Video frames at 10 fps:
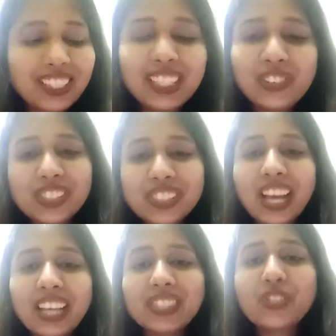It was
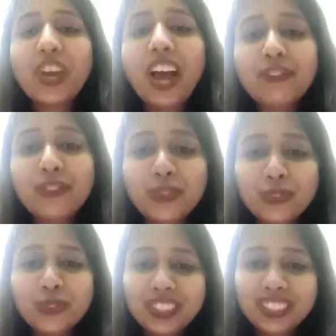nice to have you,